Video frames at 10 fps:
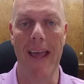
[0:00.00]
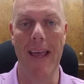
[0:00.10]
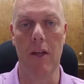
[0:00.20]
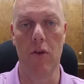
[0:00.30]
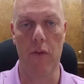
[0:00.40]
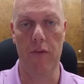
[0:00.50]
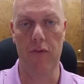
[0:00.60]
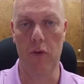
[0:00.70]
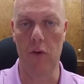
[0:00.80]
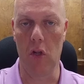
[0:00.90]
handle the
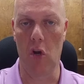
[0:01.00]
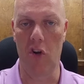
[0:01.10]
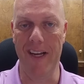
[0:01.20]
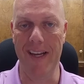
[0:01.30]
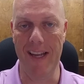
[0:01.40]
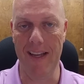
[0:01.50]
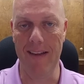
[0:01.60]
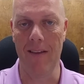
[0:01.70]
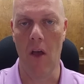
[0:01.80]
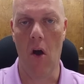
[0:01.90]
student learning
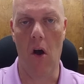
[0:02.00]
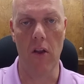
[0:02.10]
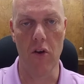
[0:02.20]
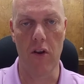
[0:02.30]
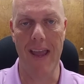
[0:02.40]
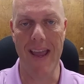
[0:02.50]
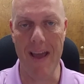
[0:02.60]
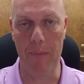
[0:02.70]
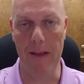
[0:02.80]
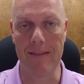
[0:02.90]
needs on your
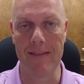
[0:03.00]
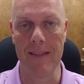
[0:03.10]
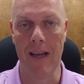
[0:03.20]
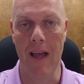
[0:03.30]
campus.